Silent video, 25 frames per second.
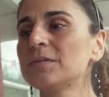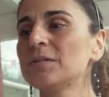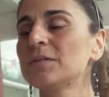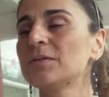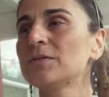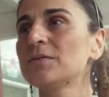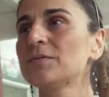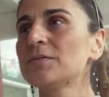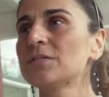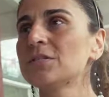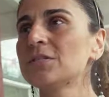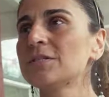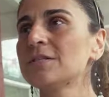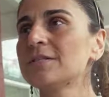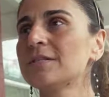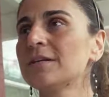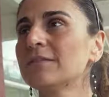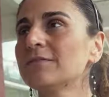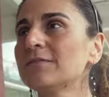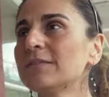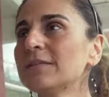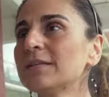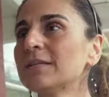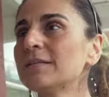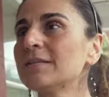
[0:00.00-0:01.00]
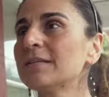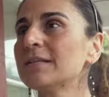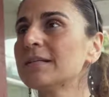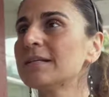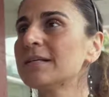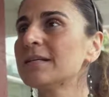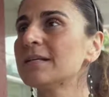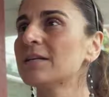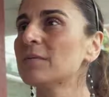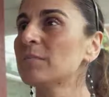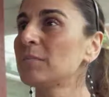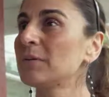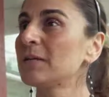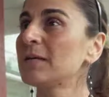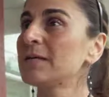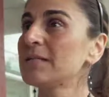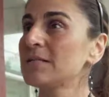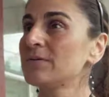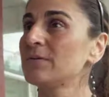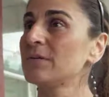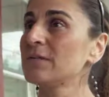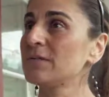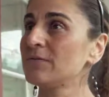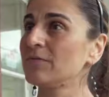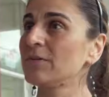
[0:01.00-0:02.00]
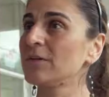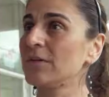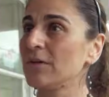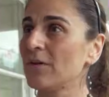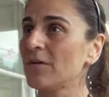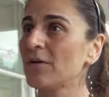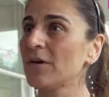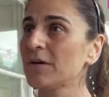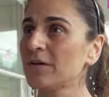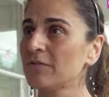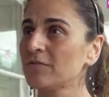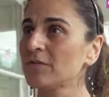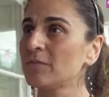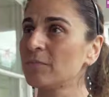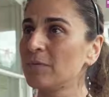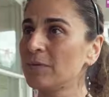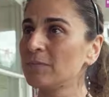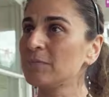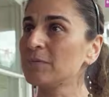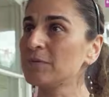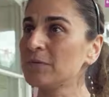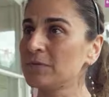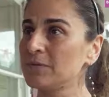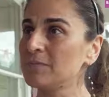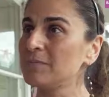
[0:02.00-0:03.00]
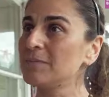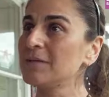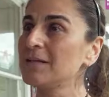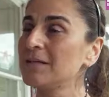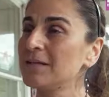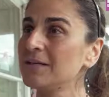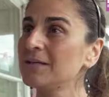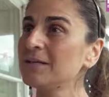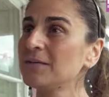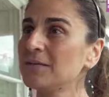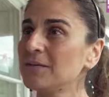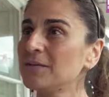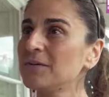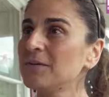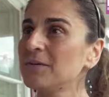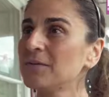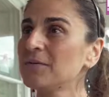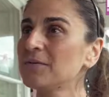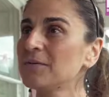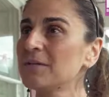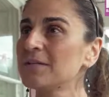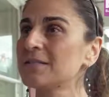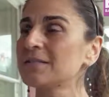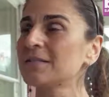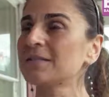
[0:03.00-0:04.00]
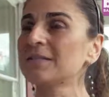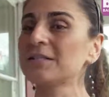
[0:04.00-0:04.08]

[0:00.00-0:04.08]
you know, she's definitely in a place where it's very hard for people to be. You know, it's